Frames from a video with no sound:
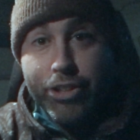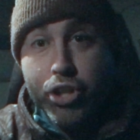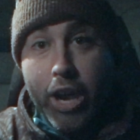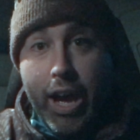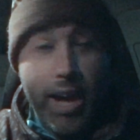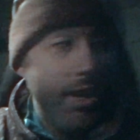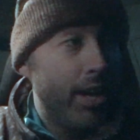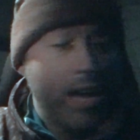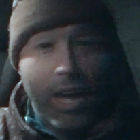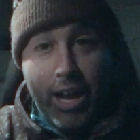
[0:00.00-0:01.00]
tried.
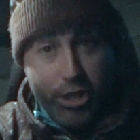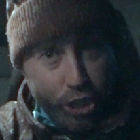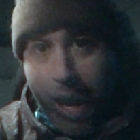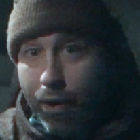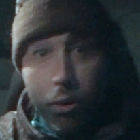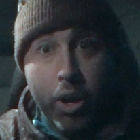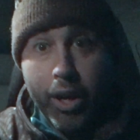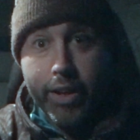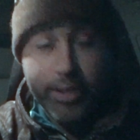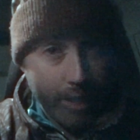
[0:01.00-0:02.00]
I shot
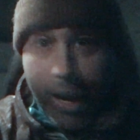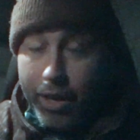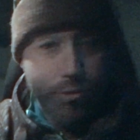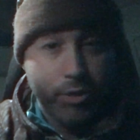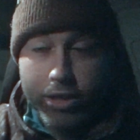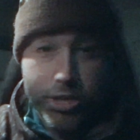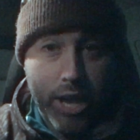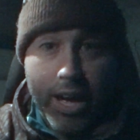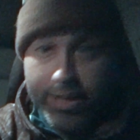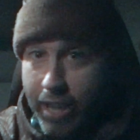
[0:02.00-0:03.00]
one, got him first shot.